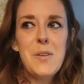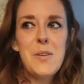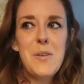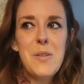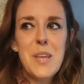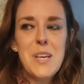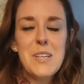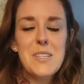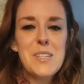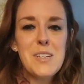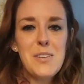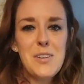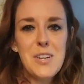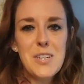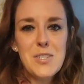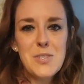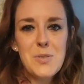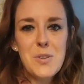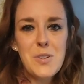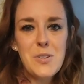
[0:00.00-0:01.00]
little things that you
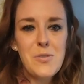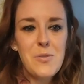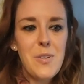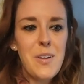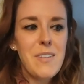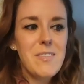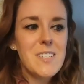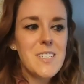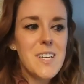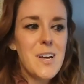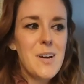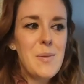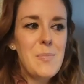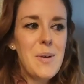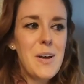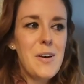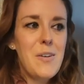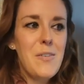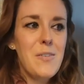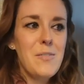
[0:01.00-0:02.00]
can do in your life to help
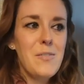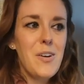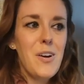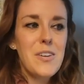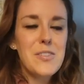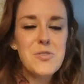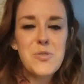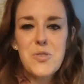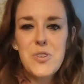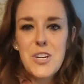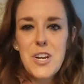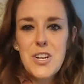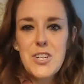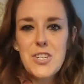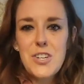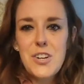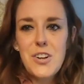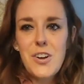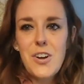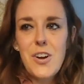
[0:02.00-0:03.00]
out God's
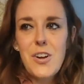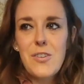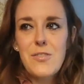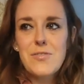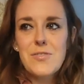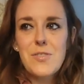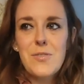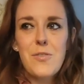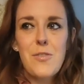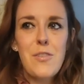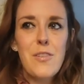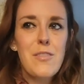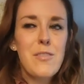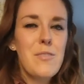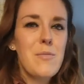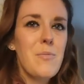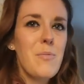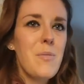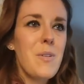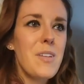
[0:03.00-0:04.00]
creation and God's
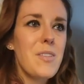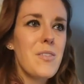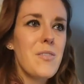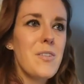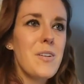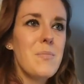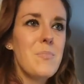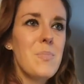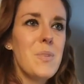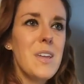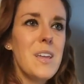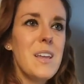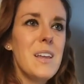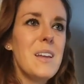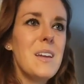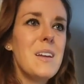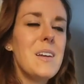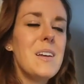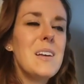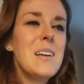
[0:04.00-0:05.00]
earth, whether it be